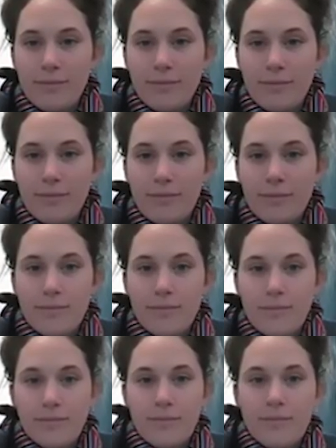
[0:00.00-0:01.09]

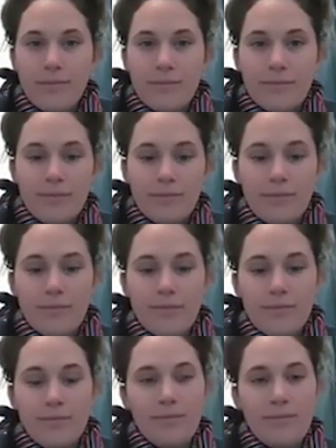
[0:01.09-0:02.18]

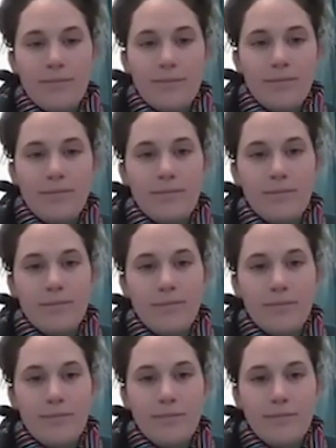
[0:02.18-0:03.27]

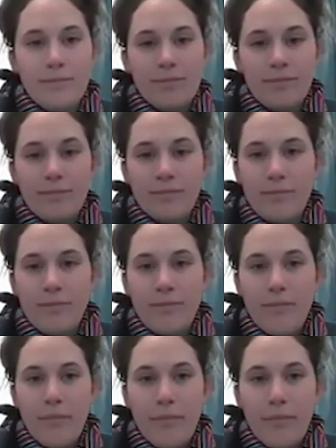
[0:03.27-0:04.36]

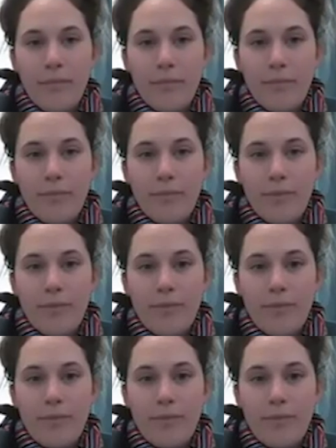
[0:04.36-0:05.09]
This person isn't speaking.